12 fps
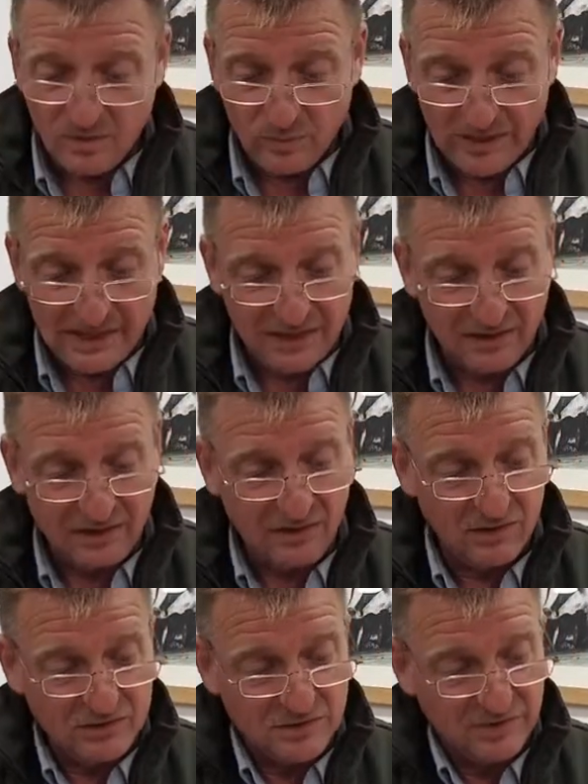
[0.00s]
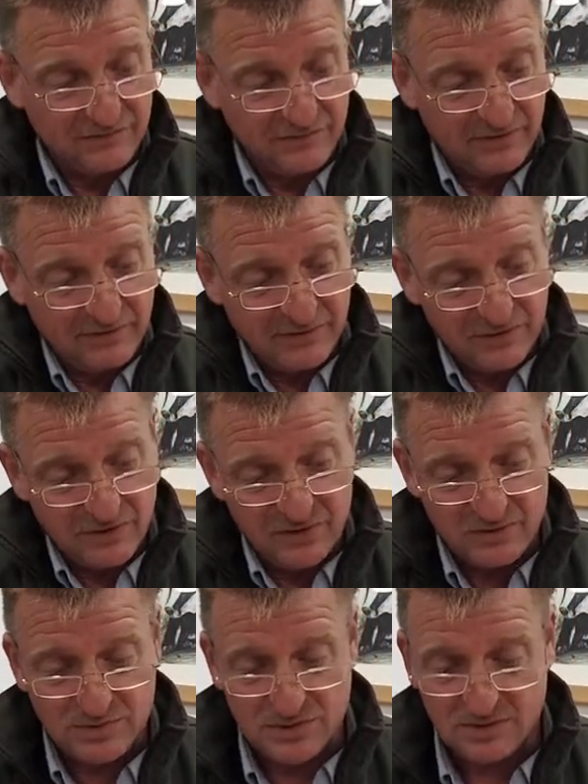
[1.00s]
we get a lot of
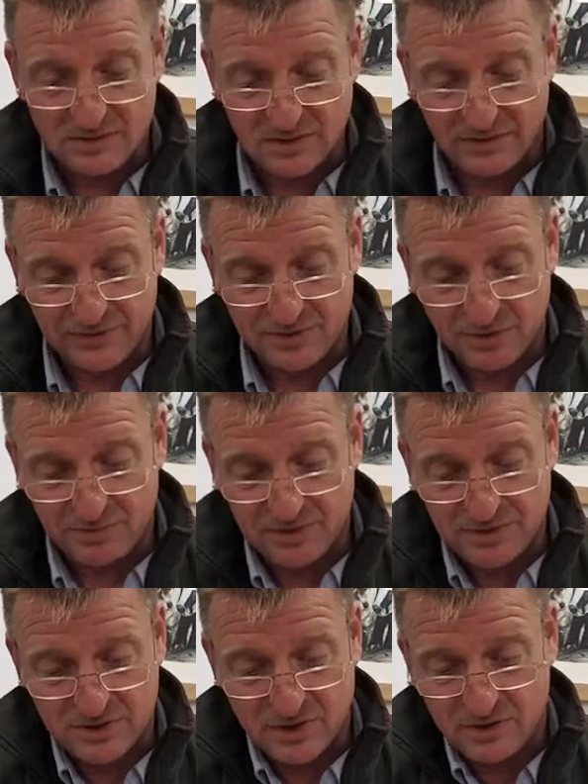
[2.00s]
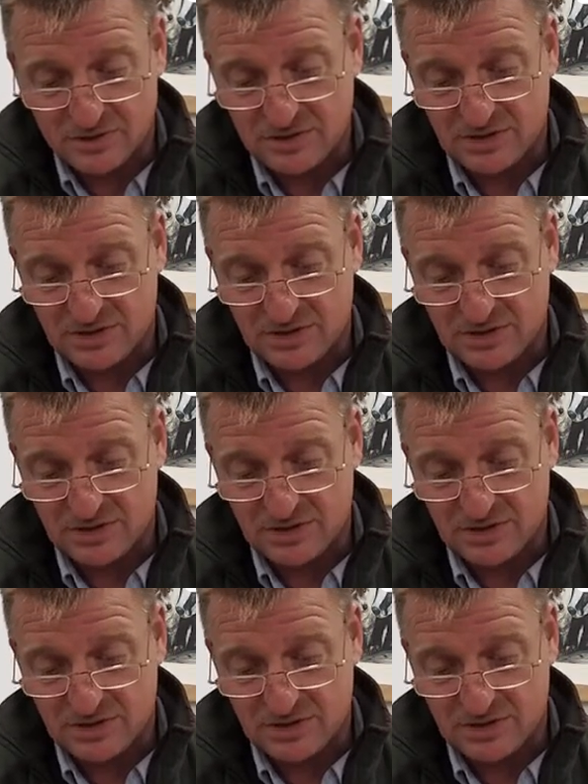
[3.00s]
use on the top of the stocks,